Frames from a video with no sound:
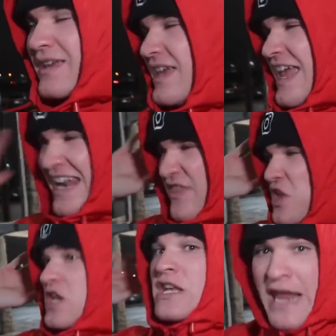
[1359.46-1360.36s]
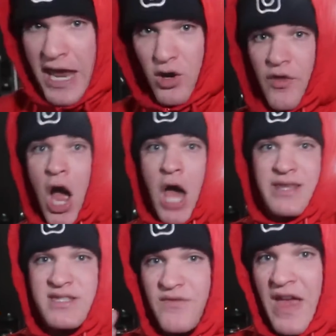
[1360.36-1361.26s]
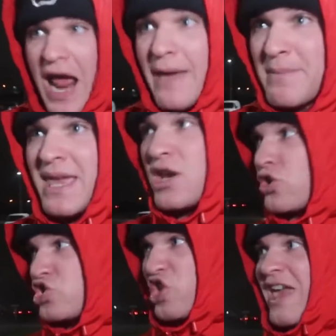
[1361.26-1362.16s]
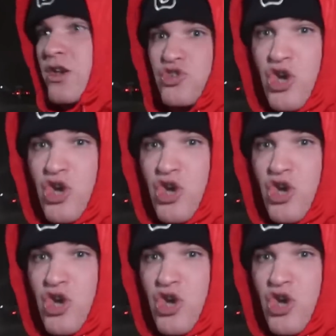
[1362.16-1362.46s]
like anything near the haunted stuff that me or Jake or